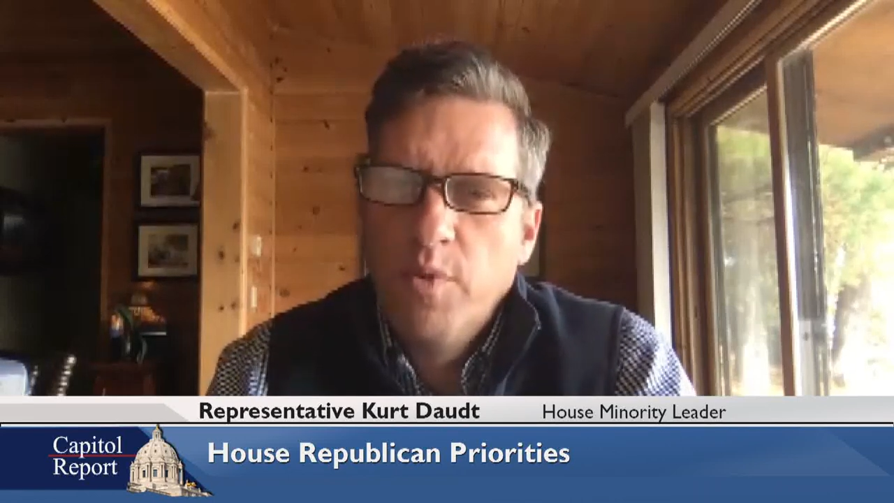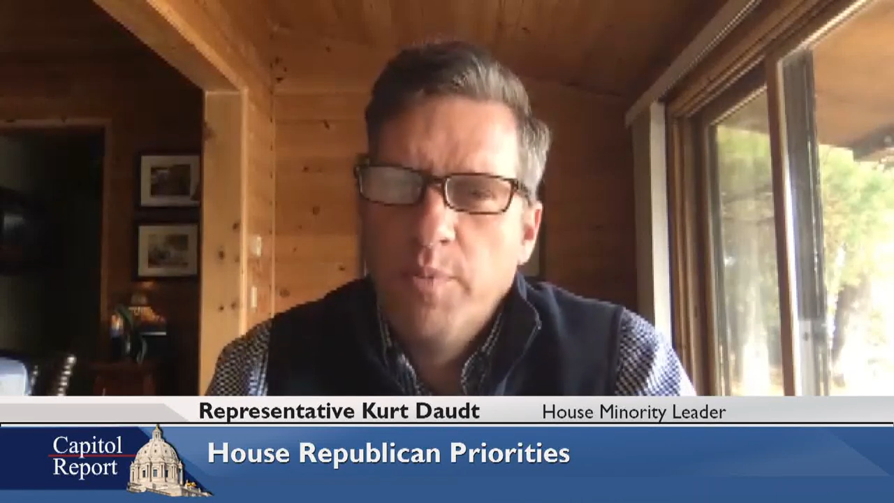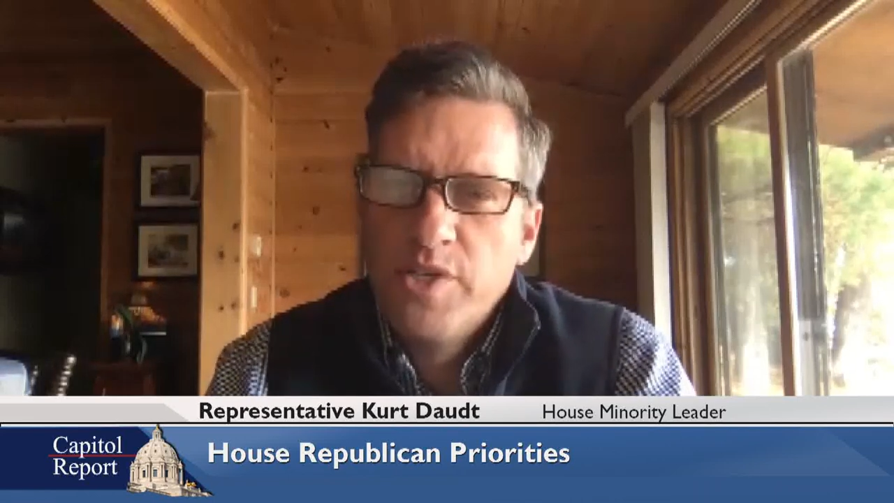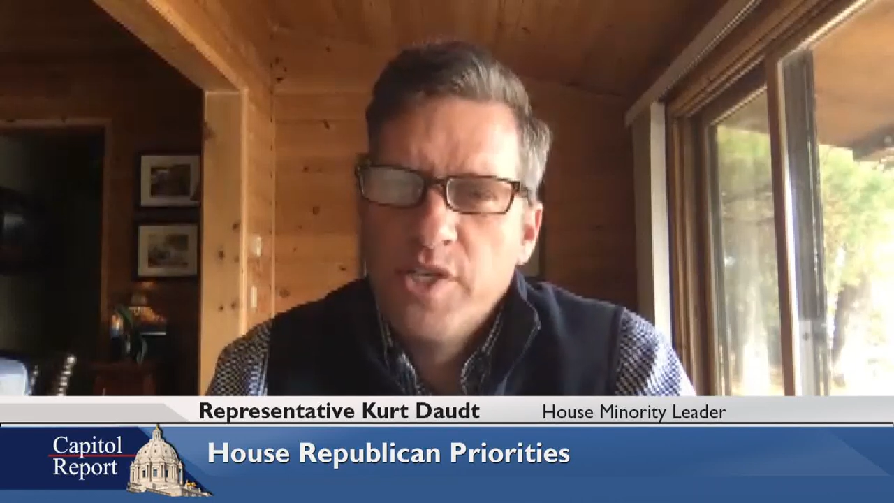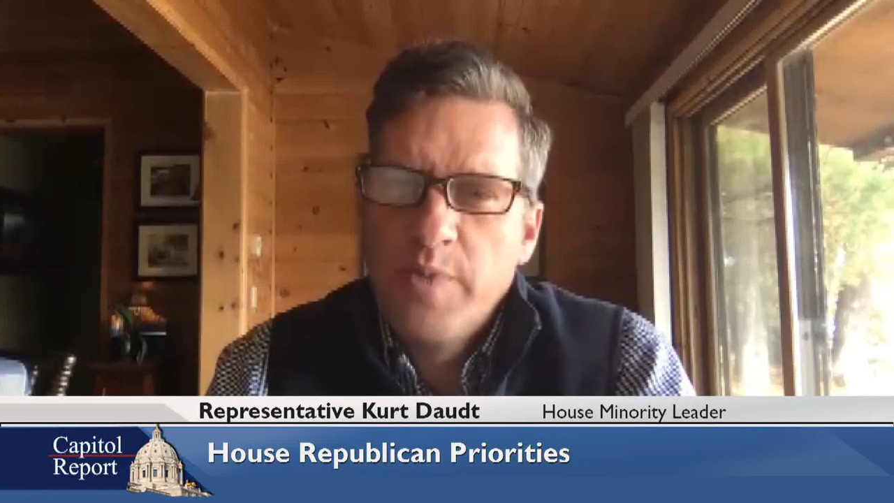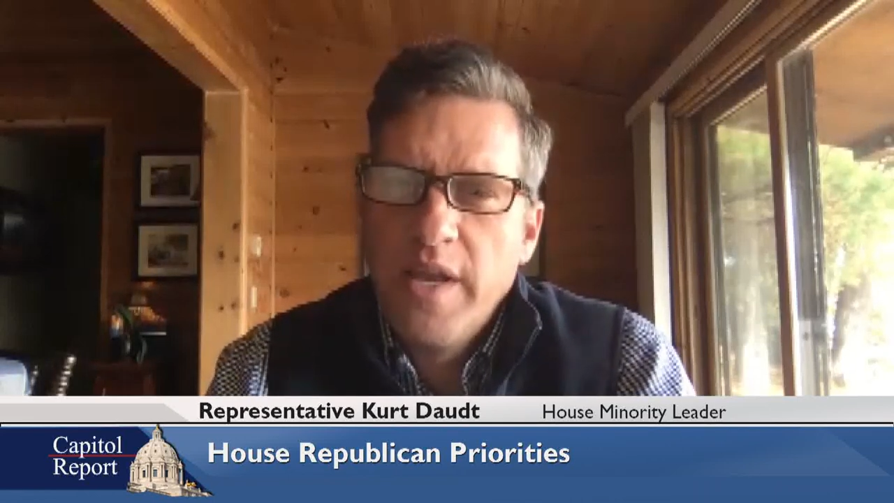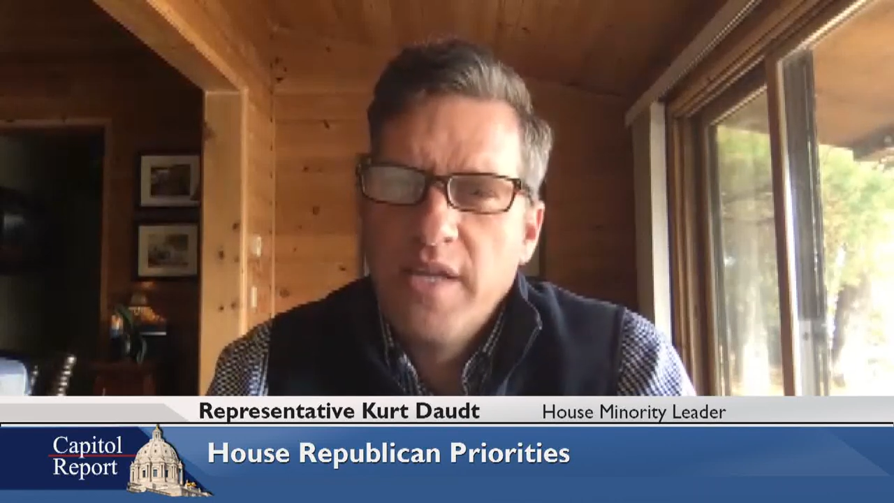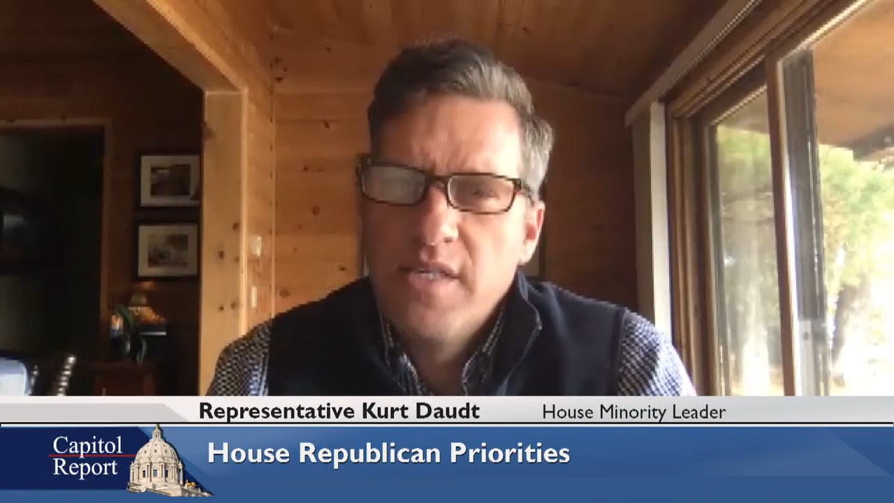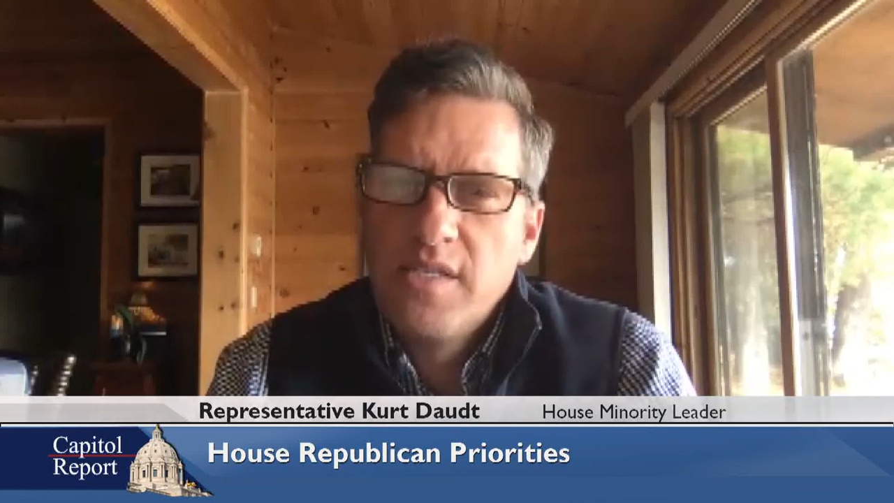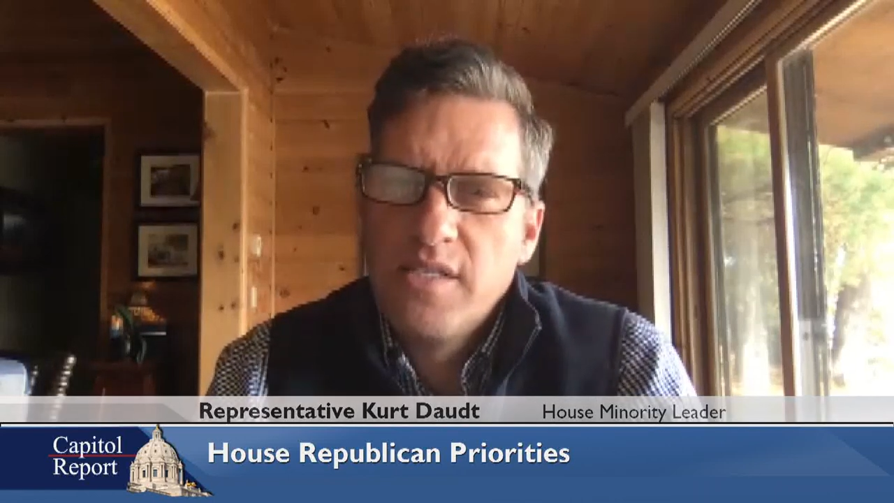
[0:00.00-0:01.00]
will participate
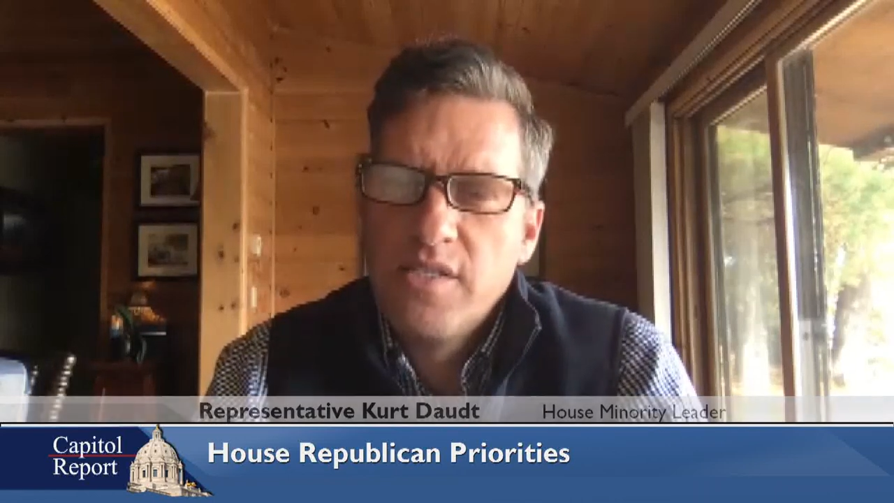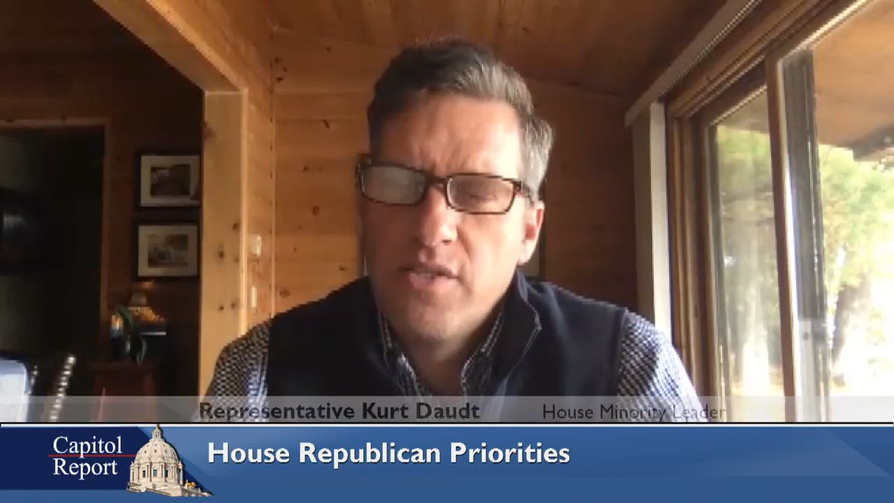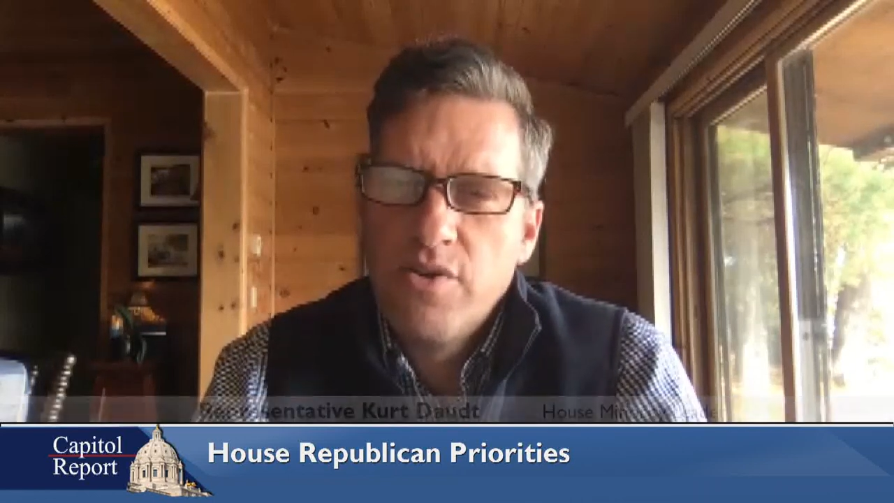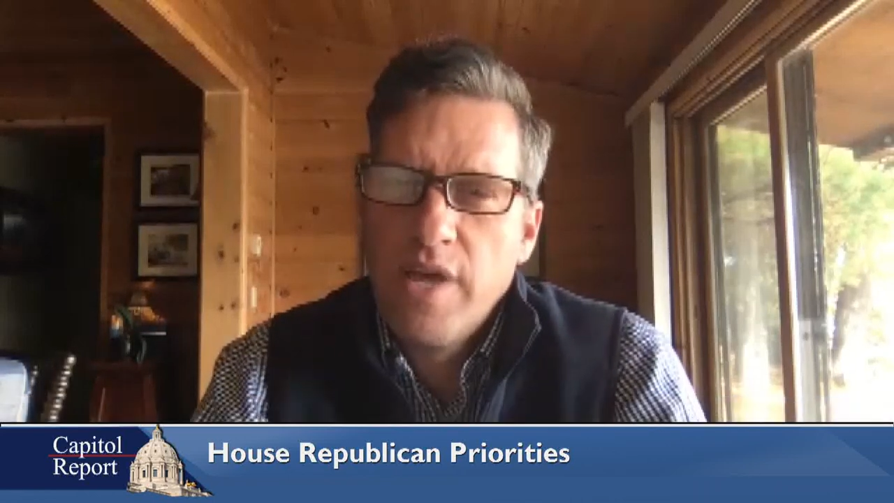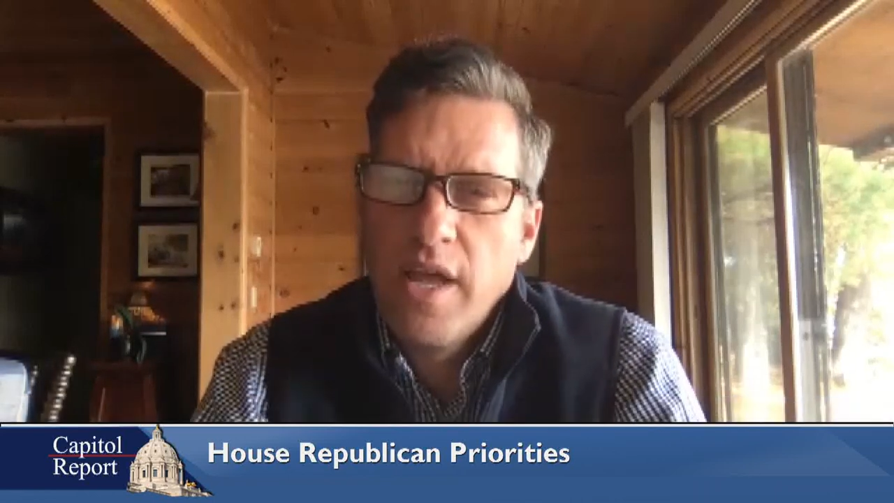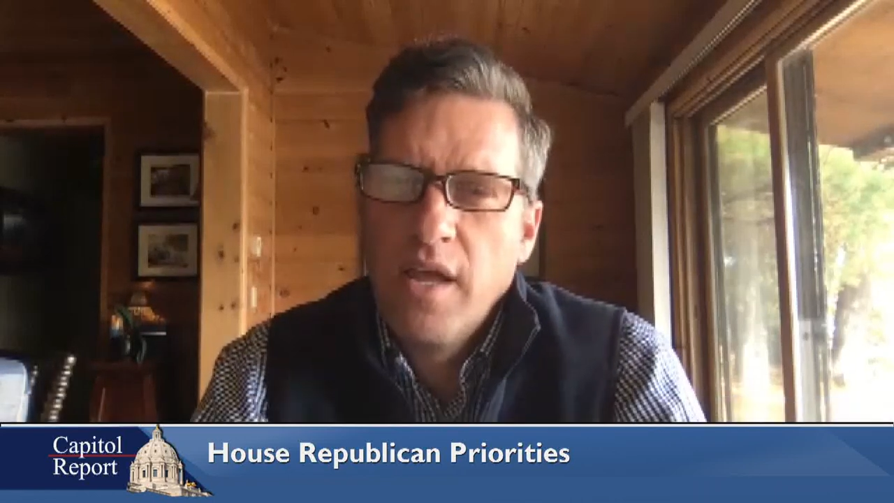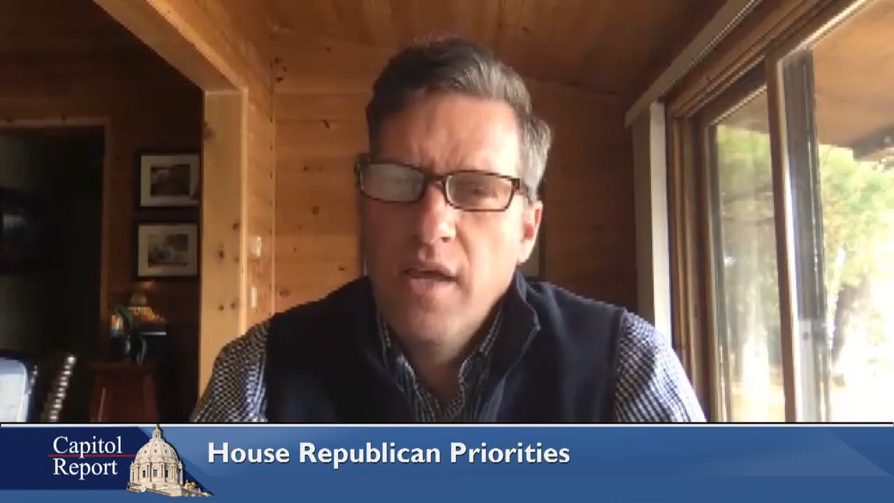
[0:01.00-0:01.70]
in distance learning,